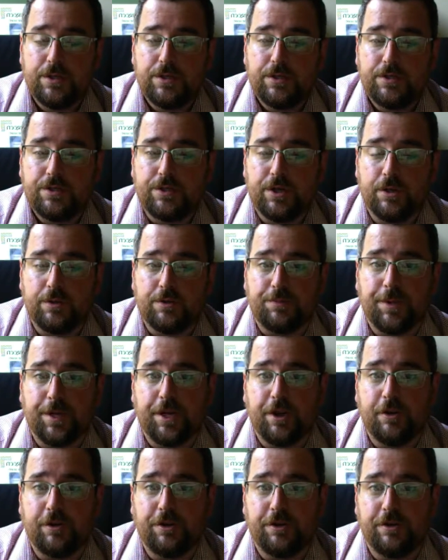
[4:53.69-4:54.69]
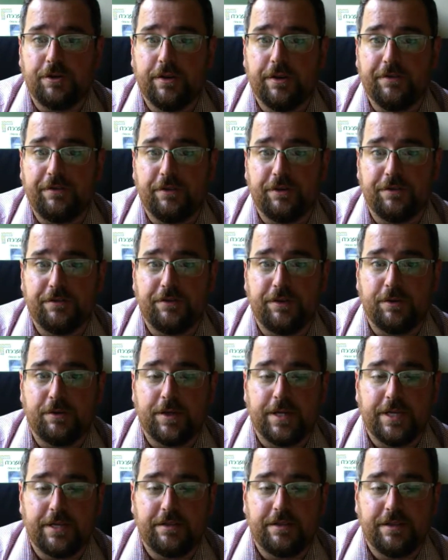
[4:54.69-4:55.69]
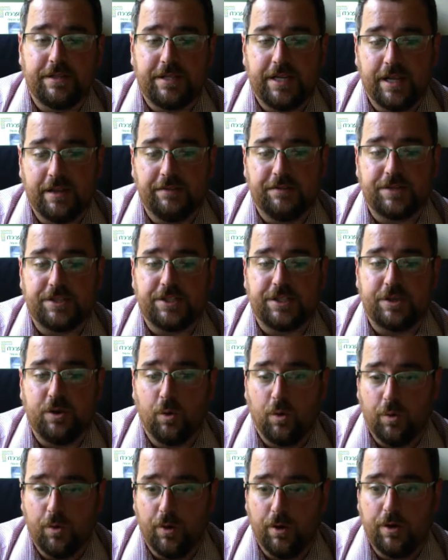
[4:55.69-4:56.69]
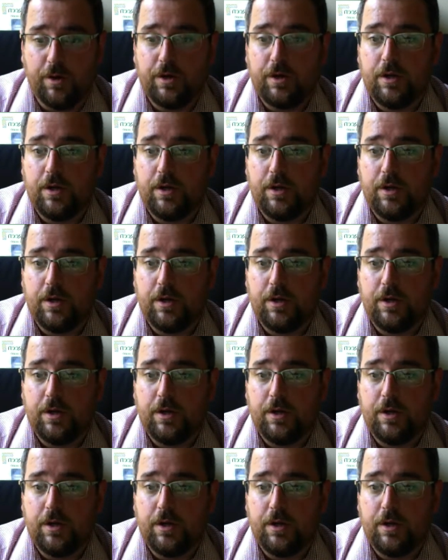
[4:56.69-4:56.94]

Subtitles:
So depending on if you're viewing the television or